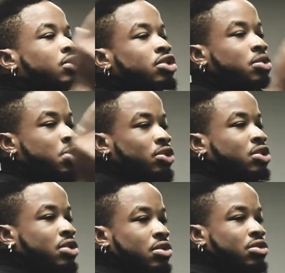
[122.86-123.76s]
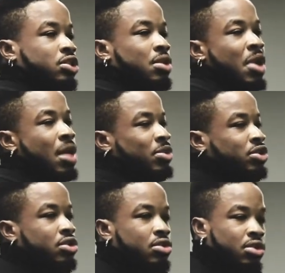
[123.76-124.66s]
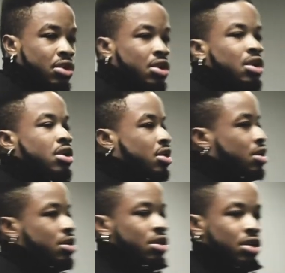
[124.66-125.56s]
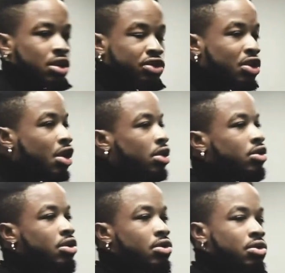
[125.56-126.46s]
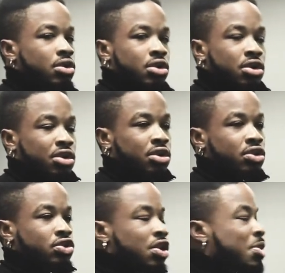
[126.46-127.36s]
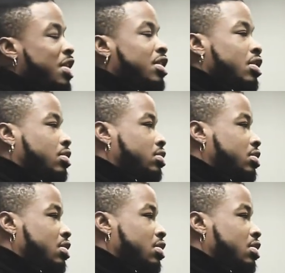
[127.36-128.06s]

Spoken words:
what you're supposed to do and something happened to you, it's all on you. It's nobody else.